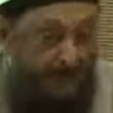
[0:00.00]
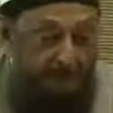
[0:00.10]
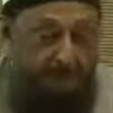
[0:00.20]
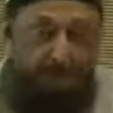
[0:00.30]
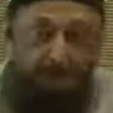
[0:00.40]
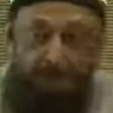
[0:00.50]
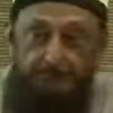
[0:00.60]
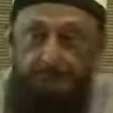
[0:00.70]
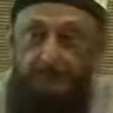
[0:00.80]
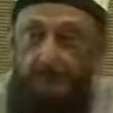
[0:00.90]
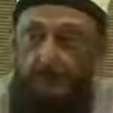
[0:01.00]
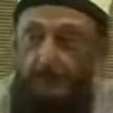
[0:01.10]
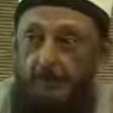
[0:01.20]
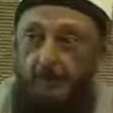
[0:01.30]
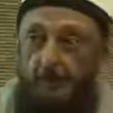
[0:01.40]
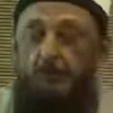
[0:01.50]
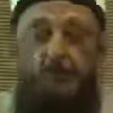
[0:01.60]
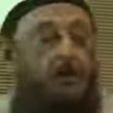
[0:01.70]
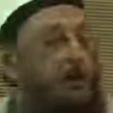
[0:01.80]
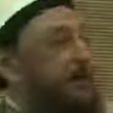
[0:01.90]
Beg for it.
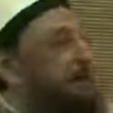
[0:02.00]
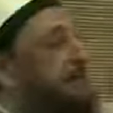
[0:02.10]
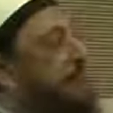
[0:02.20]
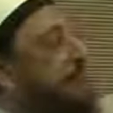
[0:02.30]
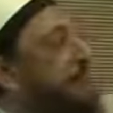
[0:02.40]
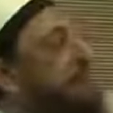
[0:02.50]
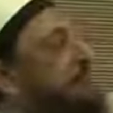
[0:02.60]
Oh Allah, they